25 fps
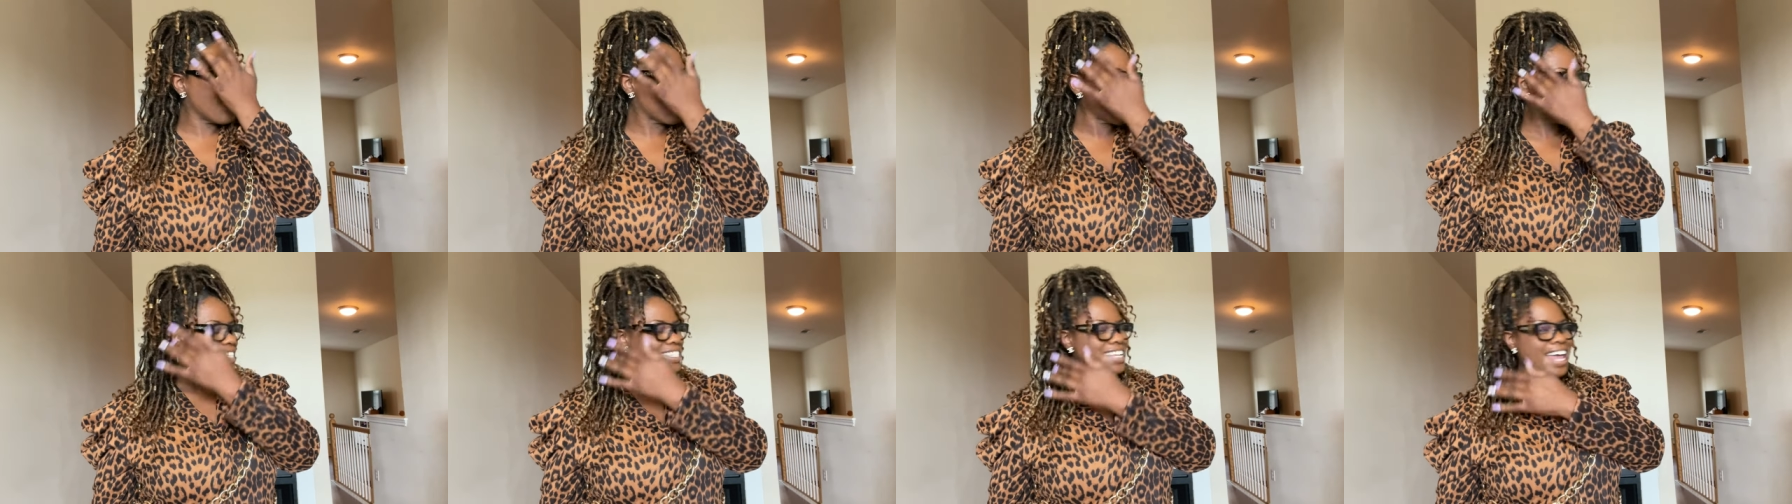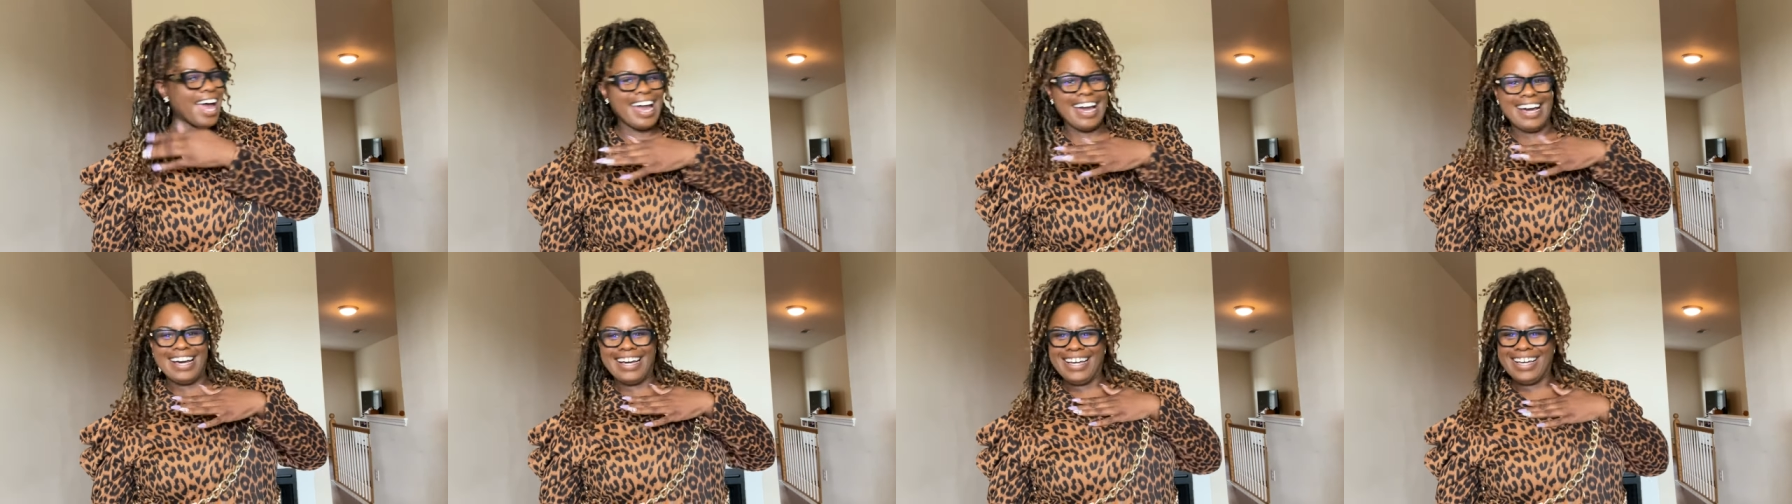I was
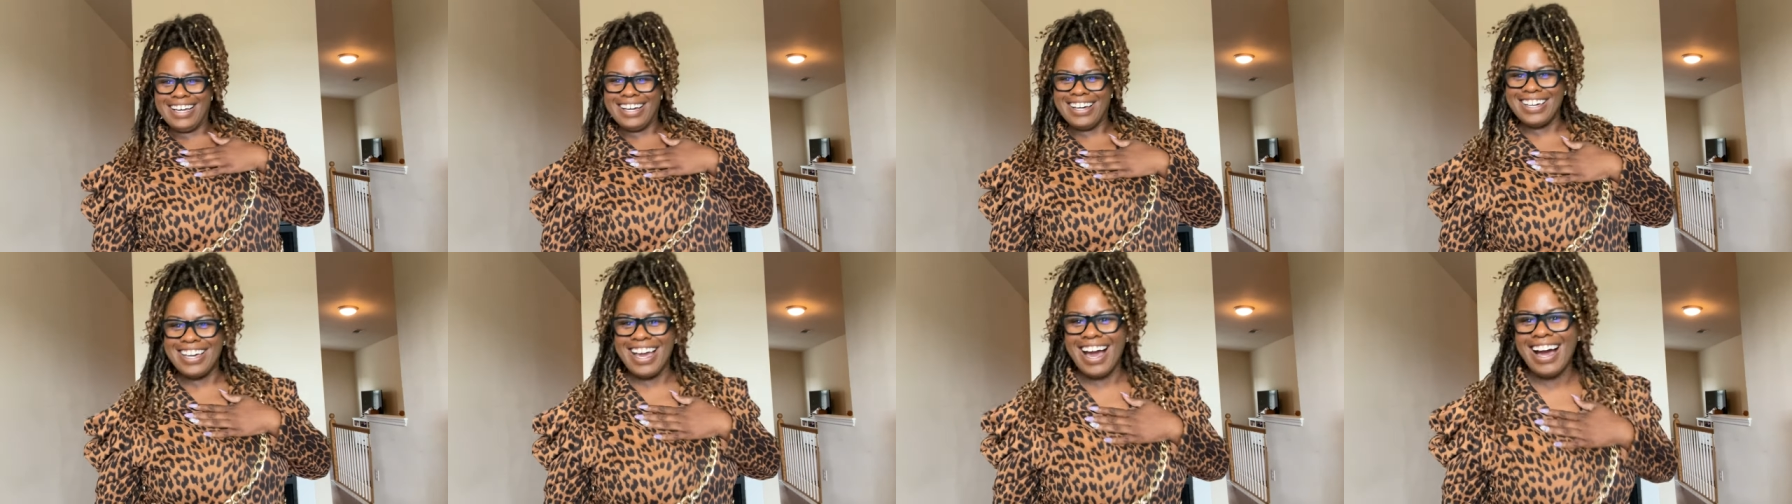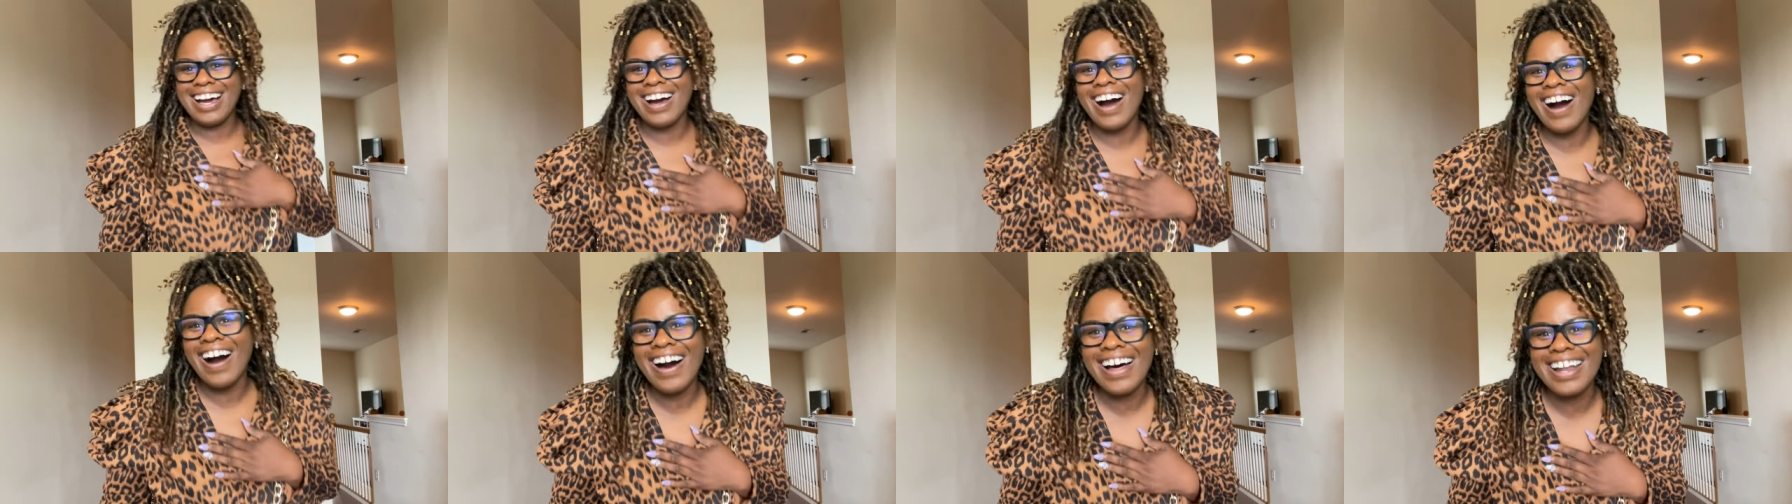like, oh, y'all
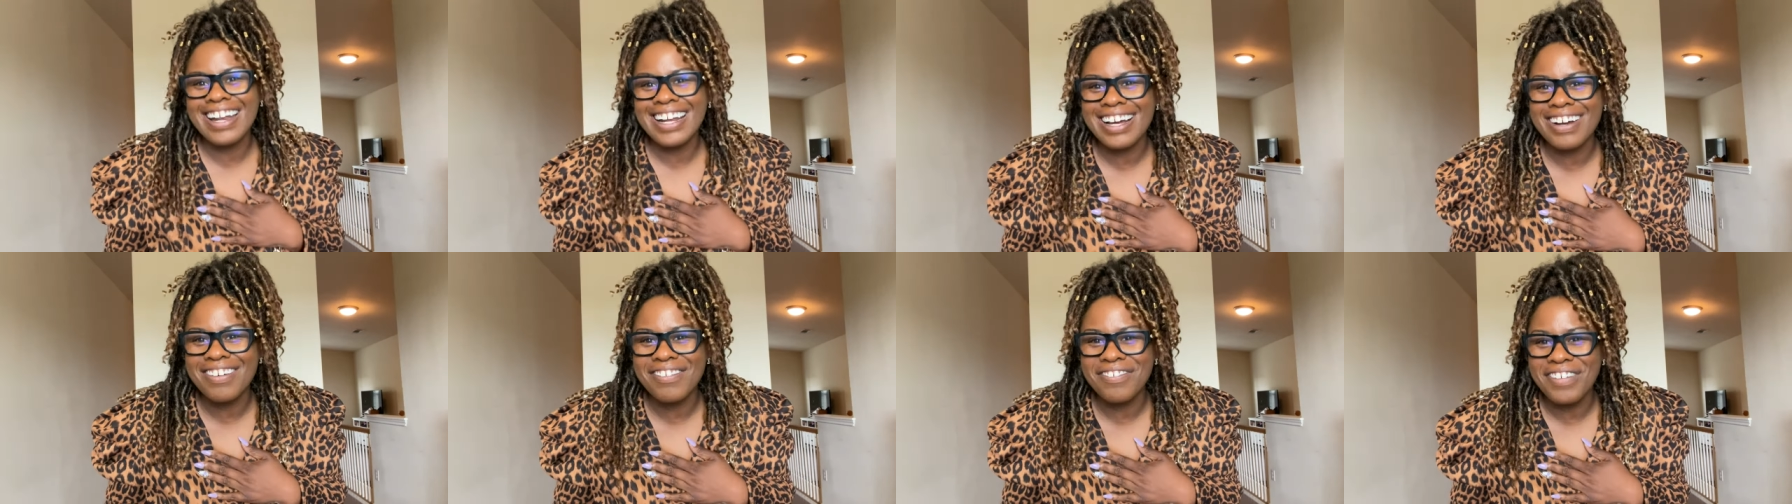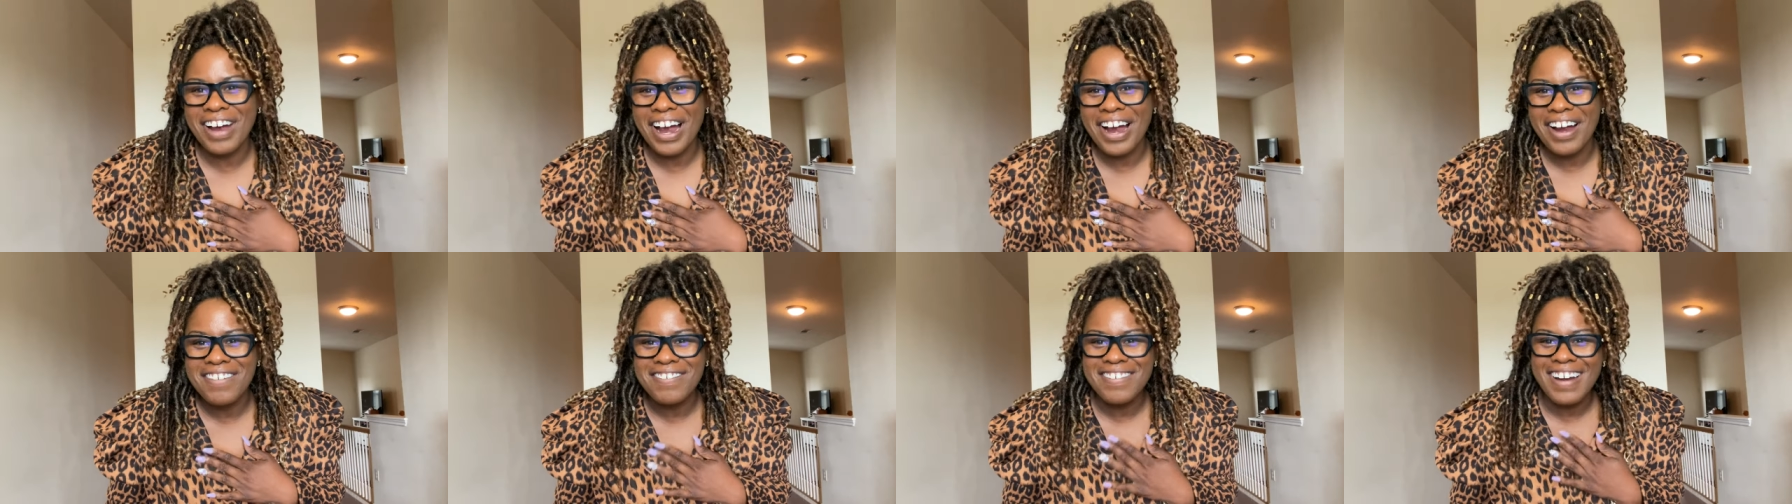called to
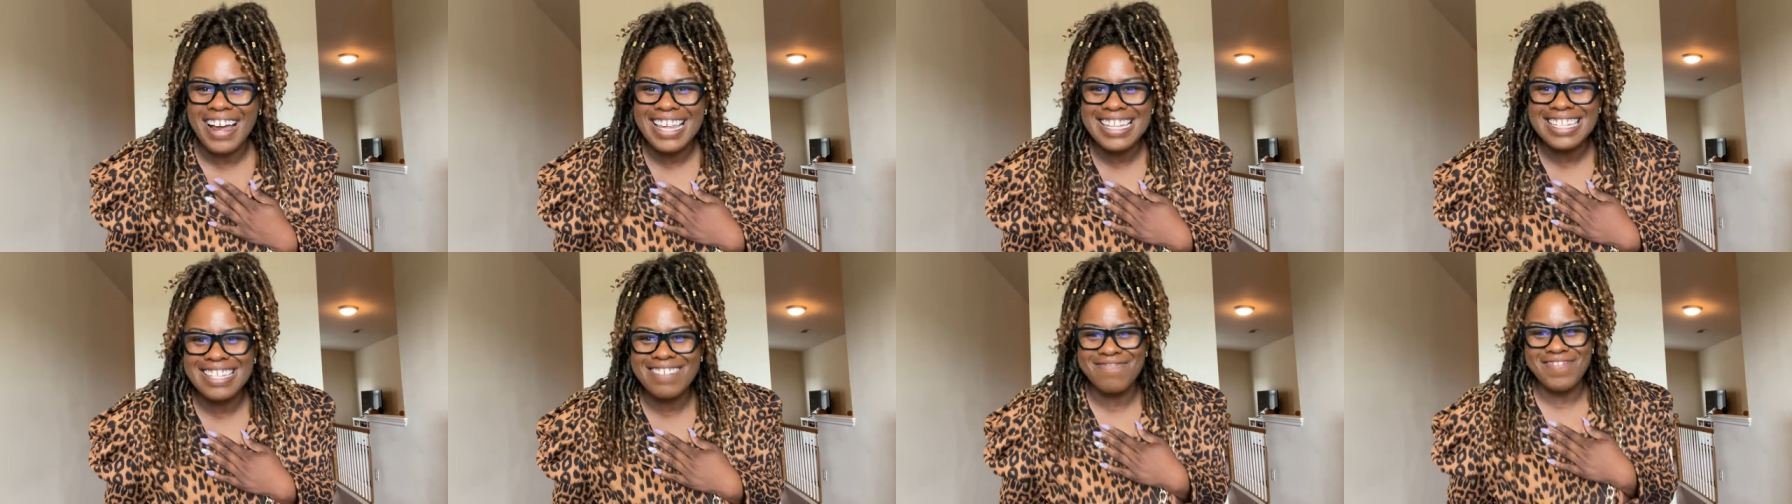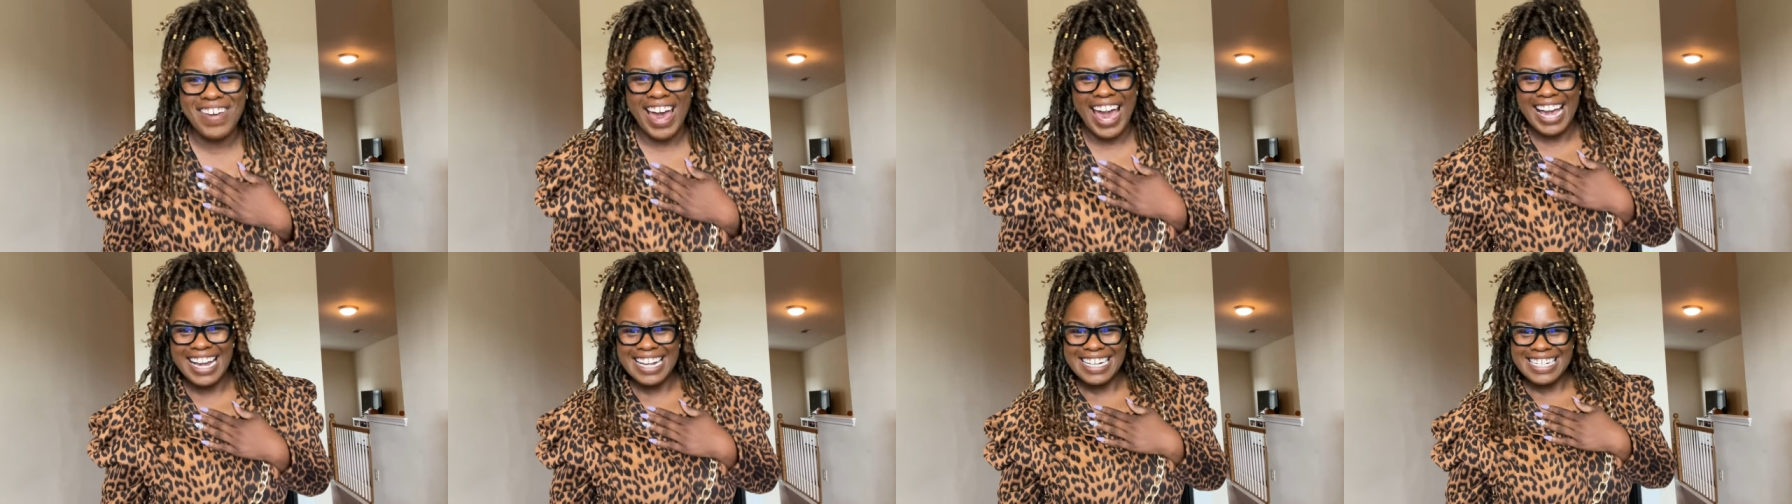confirm
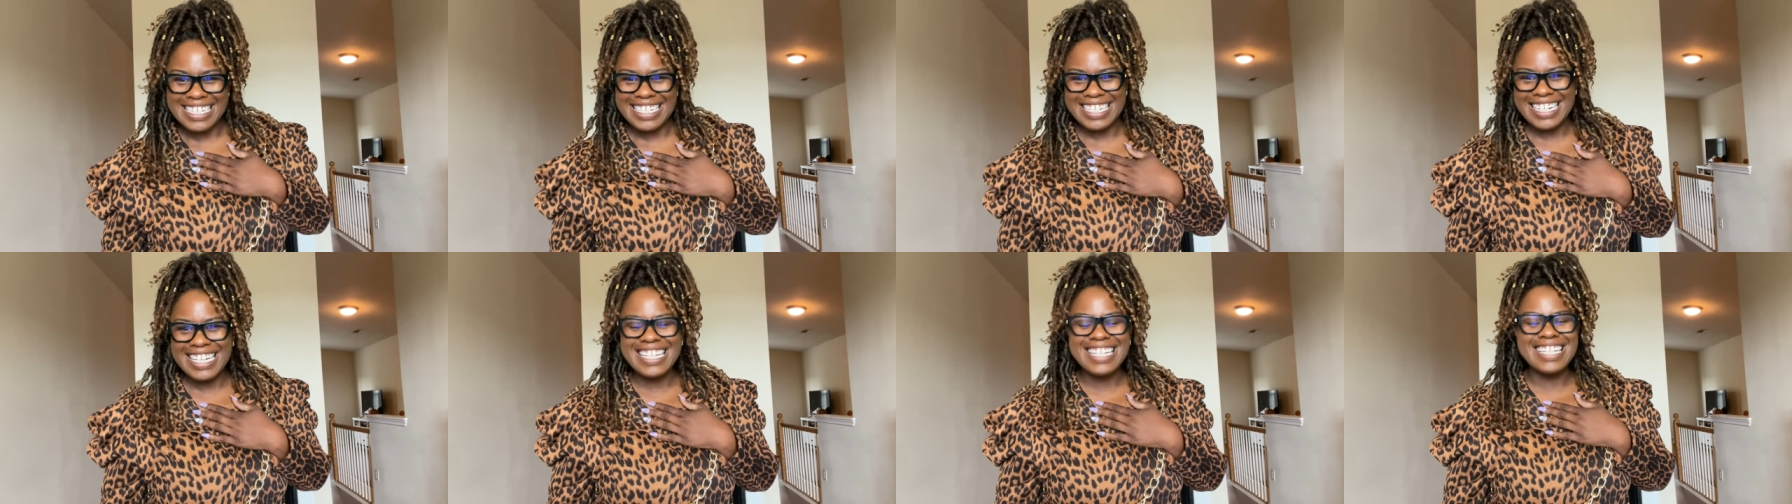reservations?